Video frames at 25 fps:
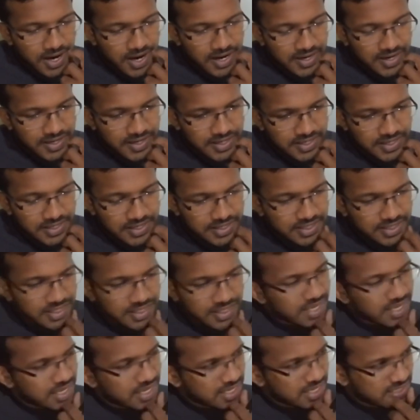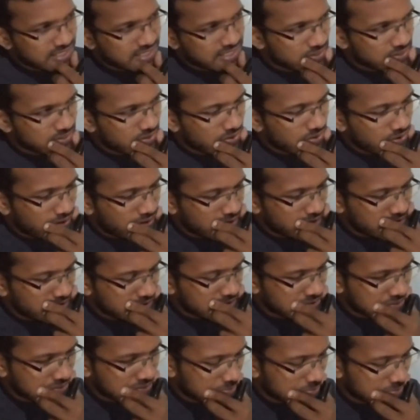Ideal gas law
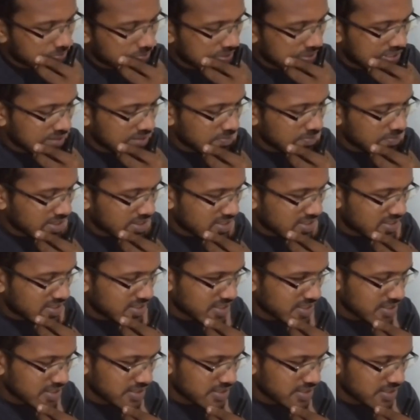is pretty much